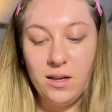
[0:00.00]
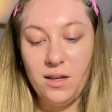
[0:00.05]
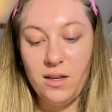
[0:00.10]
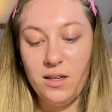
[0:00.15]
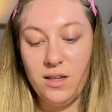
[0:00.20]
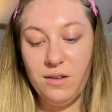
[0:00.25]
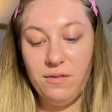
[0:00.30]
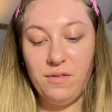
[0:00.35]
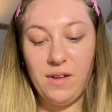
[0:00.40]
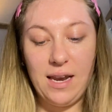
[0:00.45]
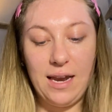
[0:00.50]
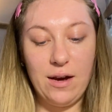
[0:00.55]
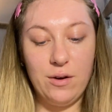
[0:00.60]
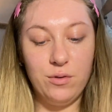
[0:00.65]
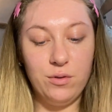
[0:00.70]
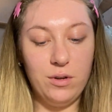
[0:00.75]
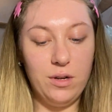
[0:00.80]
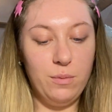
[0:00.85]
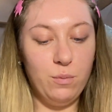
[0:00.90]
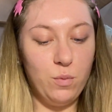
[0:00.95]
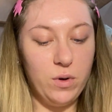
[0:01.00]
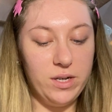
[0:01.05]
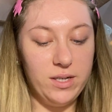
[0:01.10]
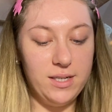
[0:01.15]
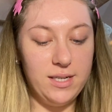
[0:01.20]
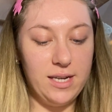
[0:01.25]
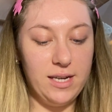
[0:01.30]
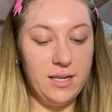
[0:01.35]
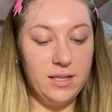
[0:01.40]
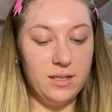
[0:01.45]
It fell out all in one
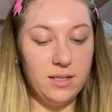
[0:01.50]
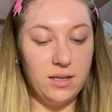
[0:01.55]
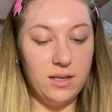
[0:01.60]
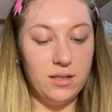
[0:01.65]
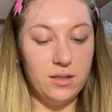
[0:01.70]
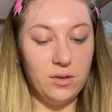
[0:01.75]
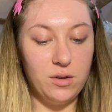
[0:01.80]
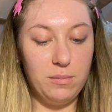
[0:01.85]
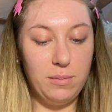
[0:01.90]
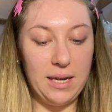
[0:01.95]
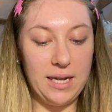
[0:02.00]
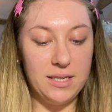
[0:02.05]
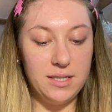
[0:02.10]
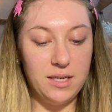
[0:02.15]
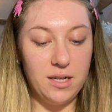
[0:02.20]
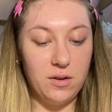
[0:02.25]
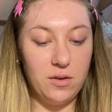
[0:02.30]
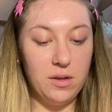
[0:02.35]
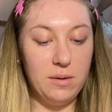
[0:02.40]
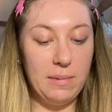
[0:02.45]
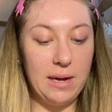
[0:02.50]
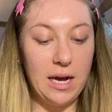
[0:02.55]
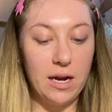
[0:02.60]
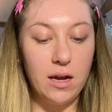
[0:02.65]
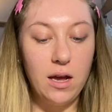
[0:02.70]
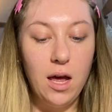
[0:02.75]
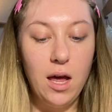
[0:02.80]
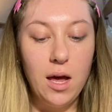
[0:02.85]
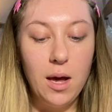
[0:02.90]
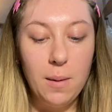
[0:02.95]
disc and it's got plastic on the back.
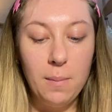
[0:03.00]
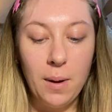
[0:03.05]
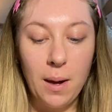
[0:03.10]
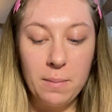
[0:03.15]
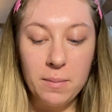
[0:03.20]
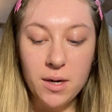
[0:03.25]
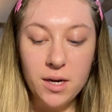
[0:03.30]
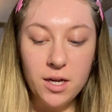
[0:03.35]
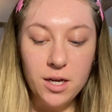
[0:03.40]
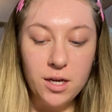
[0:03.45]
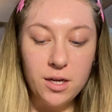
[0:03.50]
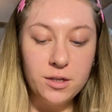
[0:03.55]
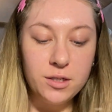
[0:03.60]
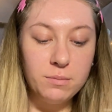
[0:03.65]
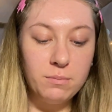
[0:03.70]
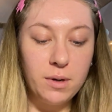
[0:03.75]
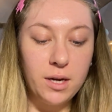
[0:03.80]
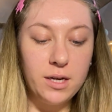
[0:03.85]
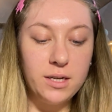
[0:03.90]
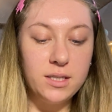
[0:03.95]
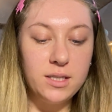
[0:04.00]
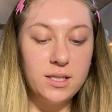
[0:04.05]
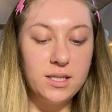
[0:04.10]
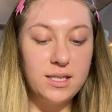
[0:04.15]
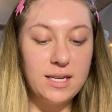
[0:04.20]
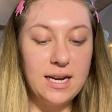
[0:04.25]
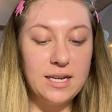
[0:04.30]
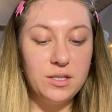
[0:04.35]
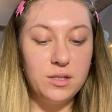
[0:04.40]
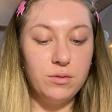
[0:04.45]
But I'm gonna use my
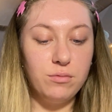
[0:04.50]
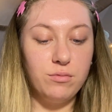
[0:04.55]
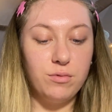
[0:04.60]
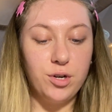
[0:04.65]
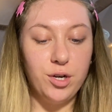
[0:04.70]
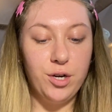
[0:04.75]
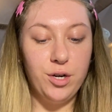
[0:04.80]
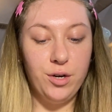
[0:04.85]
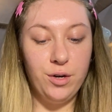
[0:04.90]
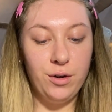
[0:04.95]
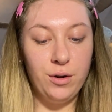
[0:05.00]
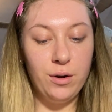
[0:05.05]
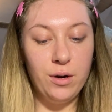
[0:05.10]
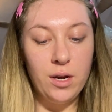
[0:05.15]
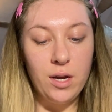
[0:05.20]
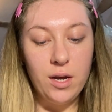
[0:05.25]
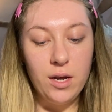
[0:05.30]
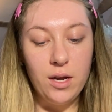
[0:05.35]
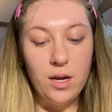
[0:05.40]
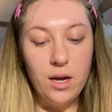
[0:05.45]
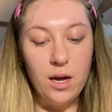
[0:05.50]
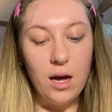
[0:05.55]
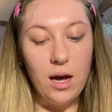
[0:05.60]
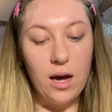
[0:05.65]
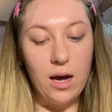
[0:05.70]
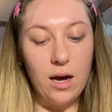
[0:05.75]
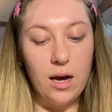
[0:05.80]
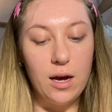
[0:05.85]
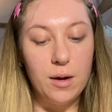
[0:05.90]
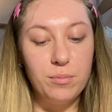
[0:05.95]
Snazzaroo
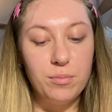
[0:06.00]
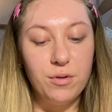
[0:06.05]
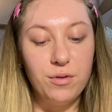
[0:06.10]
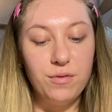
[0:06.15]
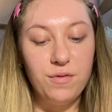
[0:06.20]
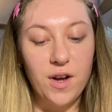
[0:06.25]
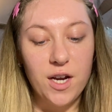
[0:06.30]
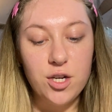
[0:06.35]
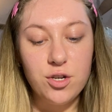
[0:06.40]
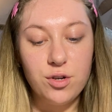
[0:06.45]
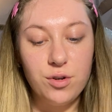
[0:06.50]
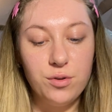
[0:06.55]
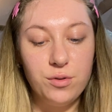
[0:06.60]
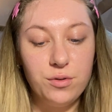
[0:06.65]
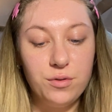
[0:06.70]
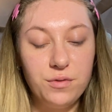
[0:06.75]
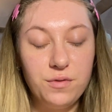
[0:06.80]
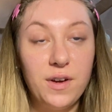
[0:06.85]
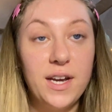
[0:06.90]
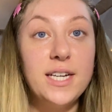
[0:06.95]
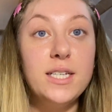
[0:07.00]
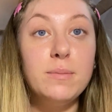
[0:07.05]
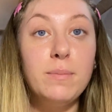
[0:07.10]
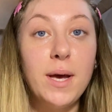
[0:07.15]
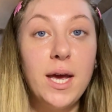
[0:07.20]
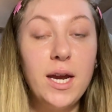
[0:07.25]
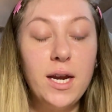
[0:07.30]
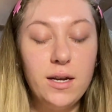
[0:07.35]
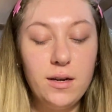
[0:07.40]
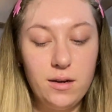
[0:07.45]
professional face
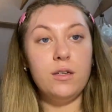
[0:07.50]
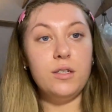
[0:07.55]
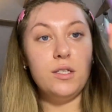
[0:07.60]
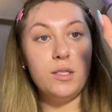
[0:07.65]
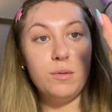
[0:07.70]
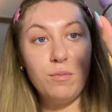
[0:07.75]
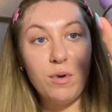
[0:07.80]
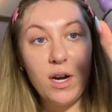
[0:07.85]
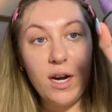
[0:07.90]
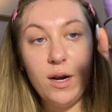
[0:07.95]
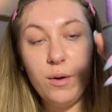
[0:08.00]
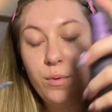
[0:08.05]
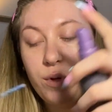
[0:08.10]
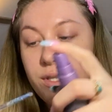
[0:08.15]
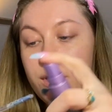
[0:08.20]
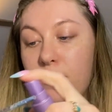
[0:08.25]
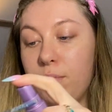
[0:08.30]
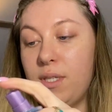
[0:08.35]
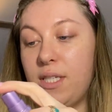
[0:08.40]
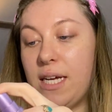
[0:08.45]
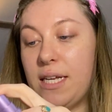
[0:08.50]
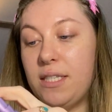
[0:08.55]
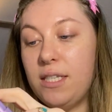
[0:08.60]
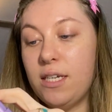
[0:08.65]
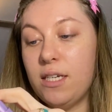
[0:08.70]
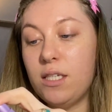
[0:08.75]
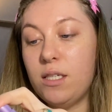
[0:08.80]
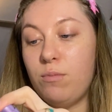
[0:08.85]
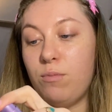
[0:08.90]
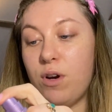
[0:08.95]
paint. Spray it with some setting
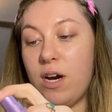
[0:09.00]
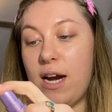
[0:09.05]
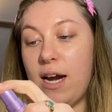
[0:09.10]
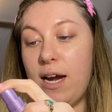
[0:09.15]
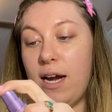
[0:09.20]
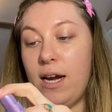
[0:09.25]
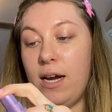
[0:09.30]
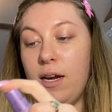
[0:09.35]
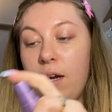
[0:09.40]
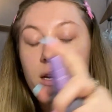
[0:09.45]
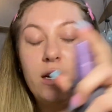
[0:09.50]
spray